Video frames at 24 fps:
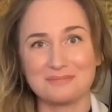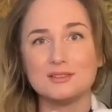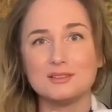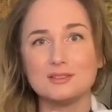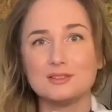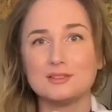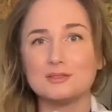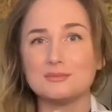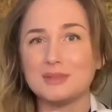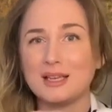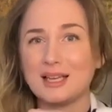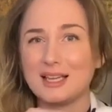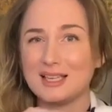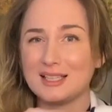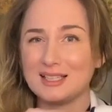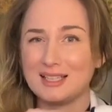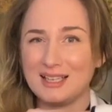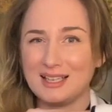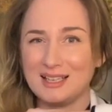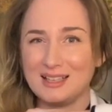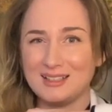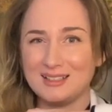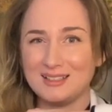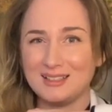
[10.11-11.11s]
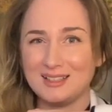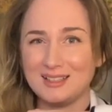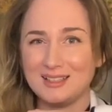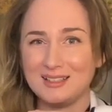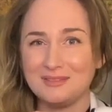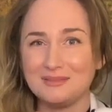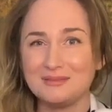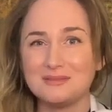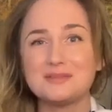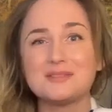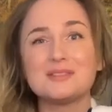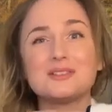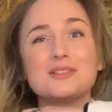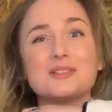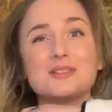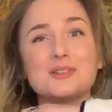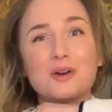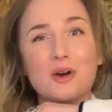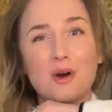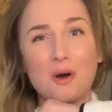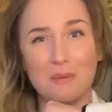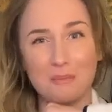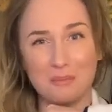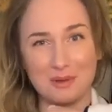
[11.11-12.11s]
To make it easy,
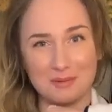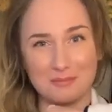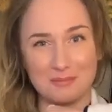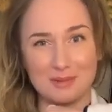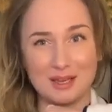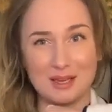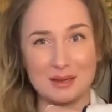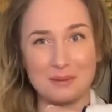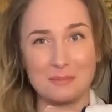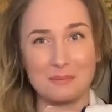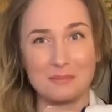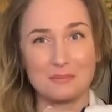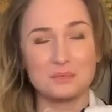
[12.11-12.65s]
copy me.